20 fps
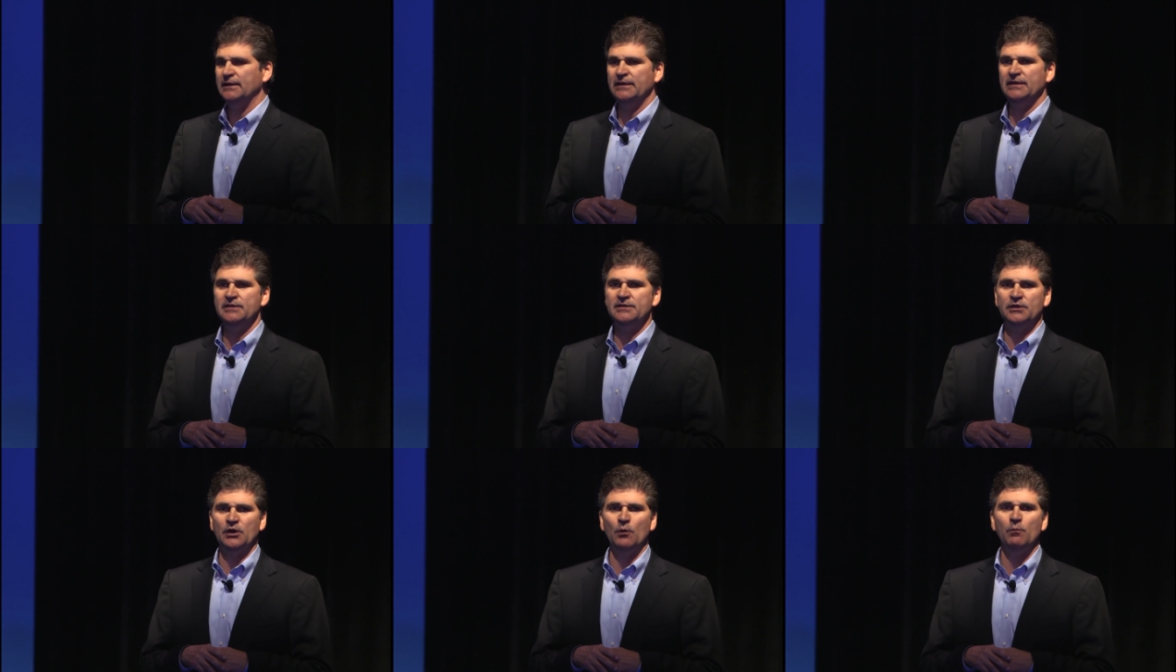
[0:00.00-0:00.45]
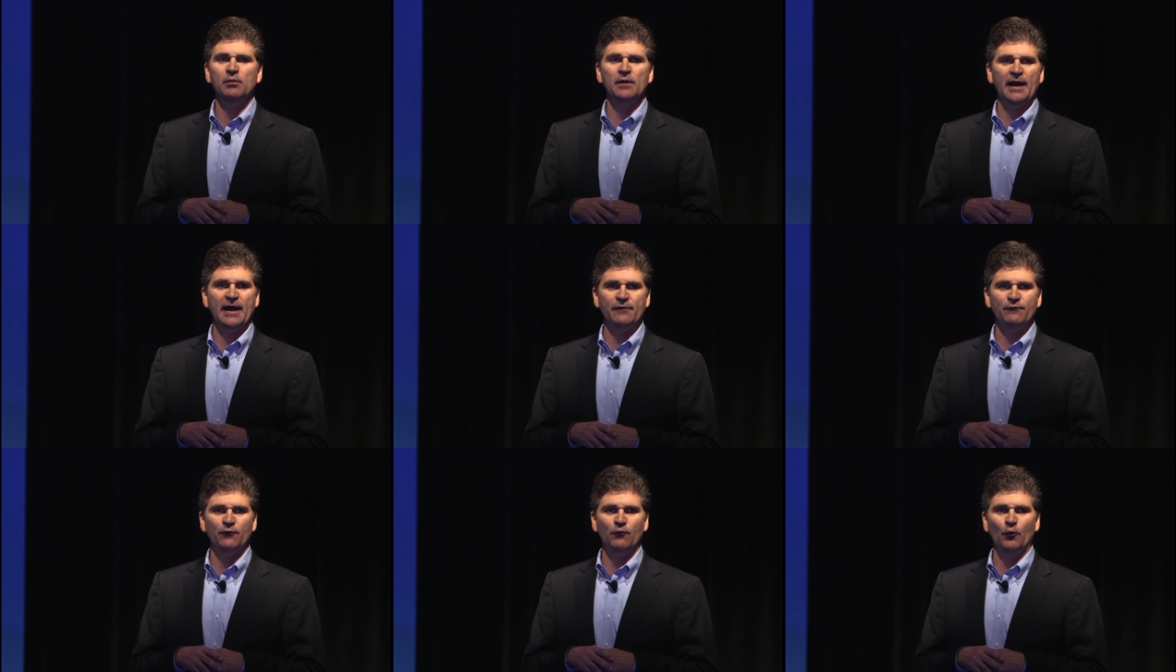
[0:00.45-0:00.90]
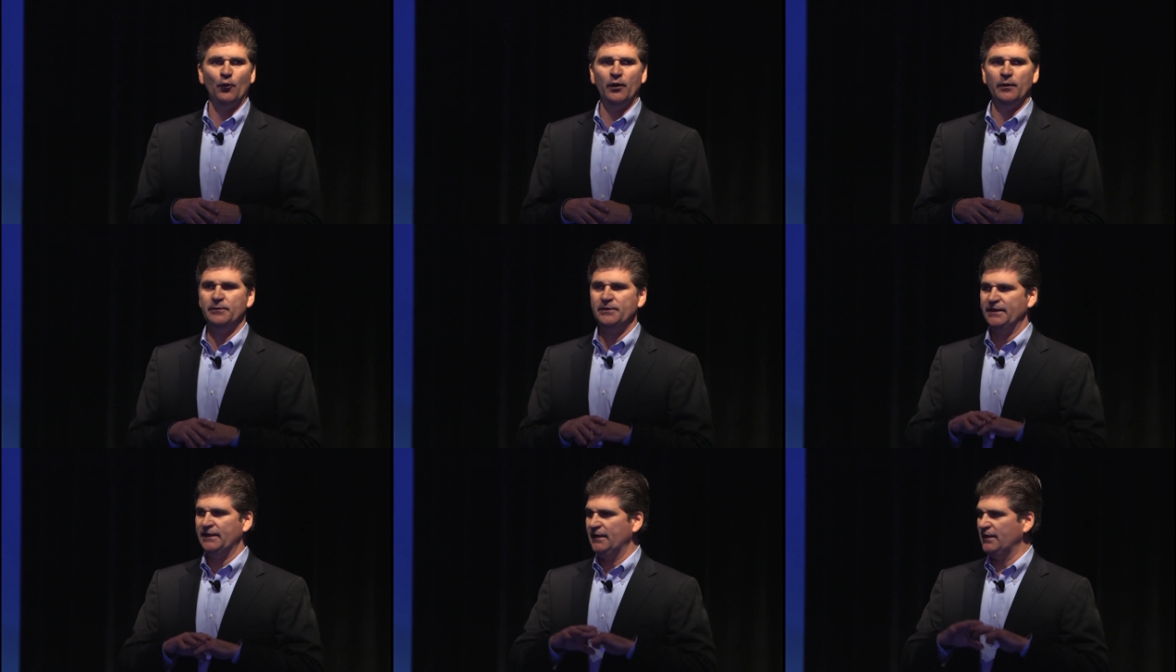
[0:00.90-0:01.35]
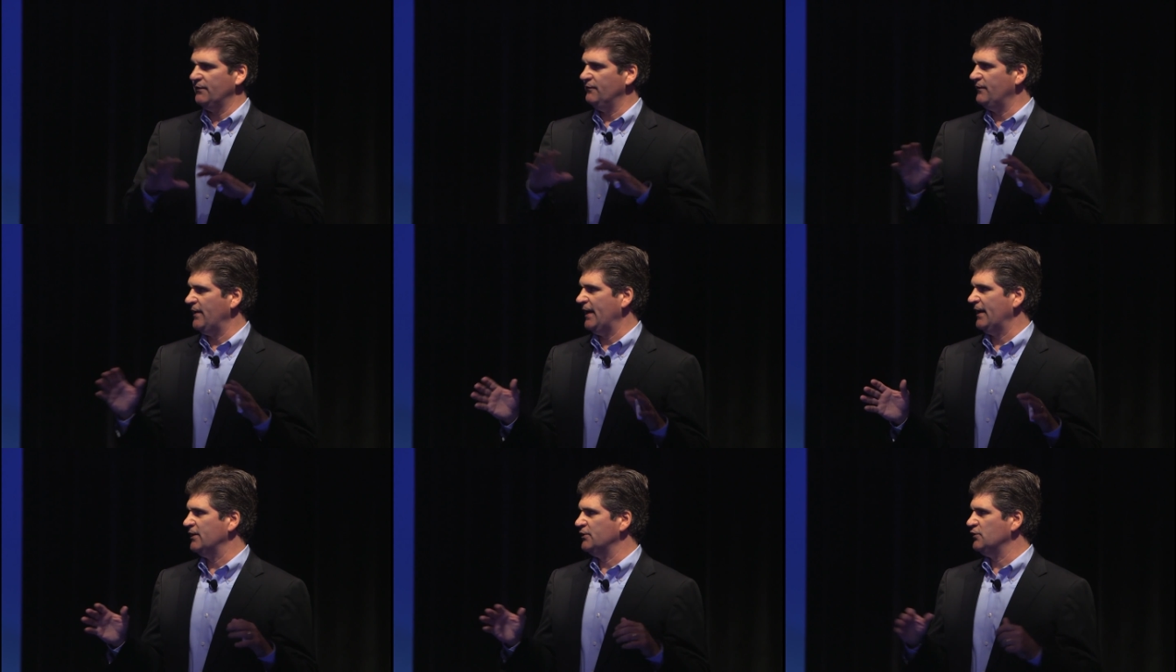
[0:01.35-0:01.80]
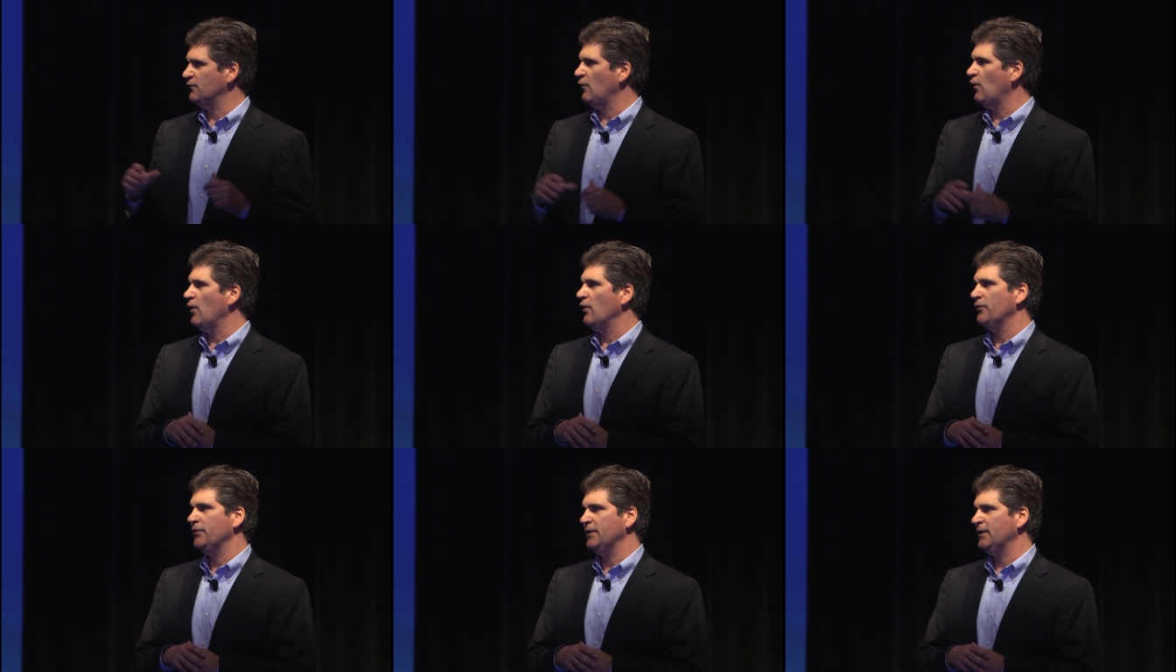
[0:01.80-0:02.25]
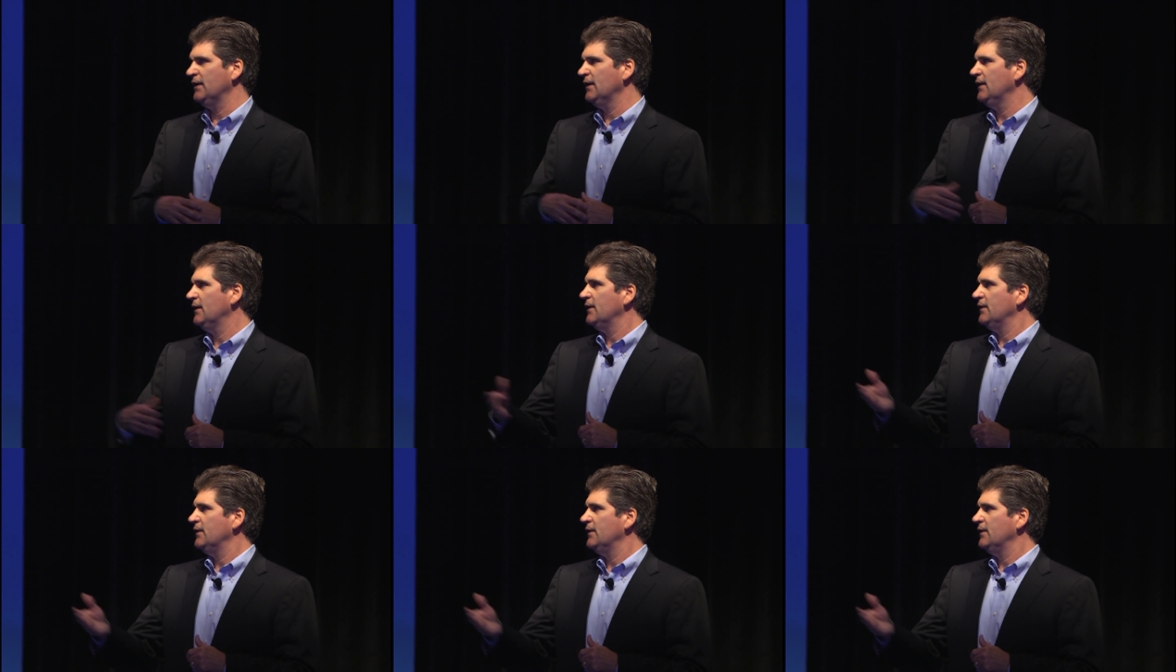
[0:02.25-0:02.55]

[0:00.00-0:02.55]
Intel platform, taking advantage of all the